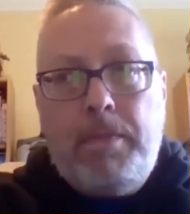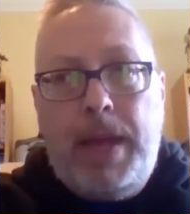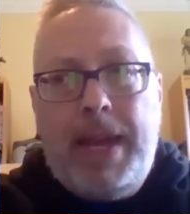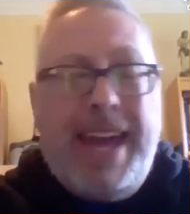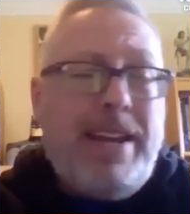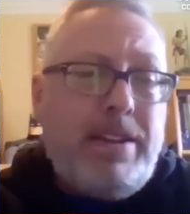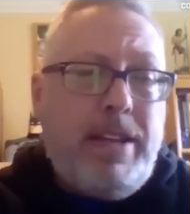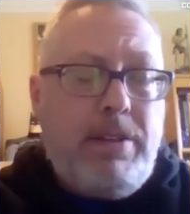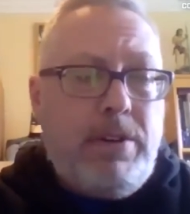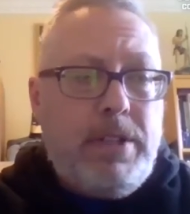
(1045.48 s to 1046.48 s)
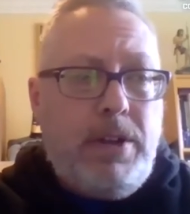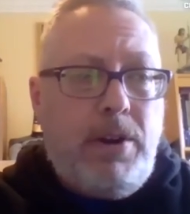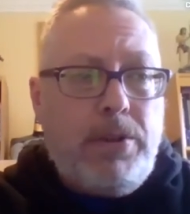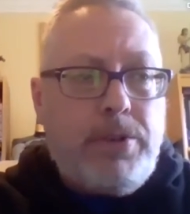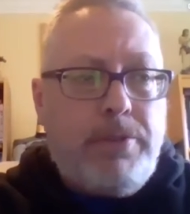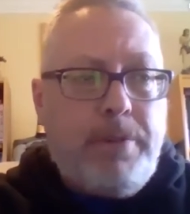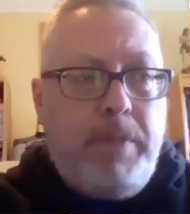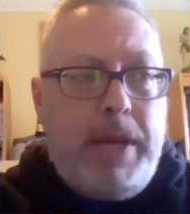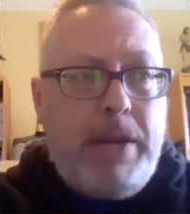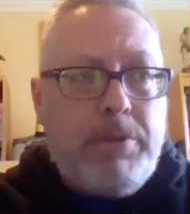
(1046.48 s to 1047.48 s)
And also for
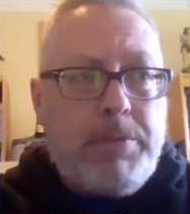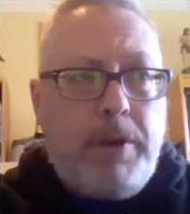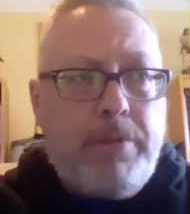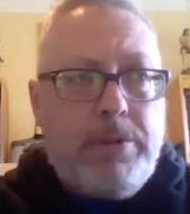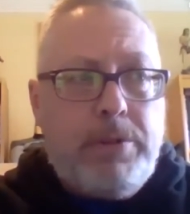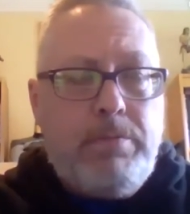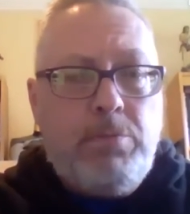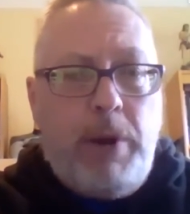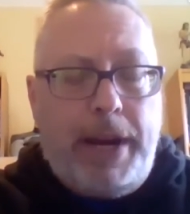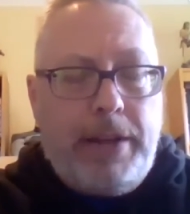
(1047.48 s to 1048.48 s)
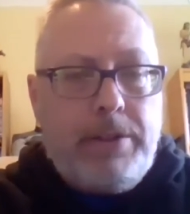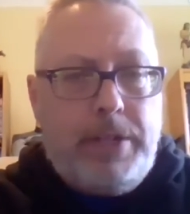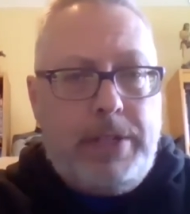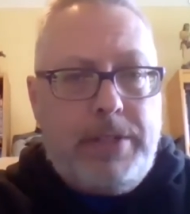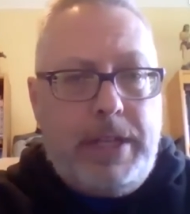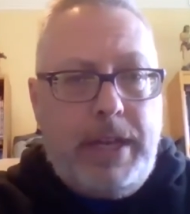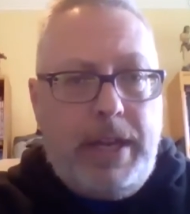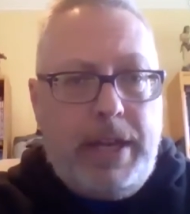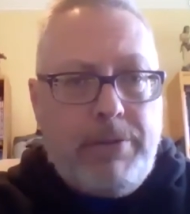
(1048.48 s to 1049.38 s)
me, it was my first regular DC gig.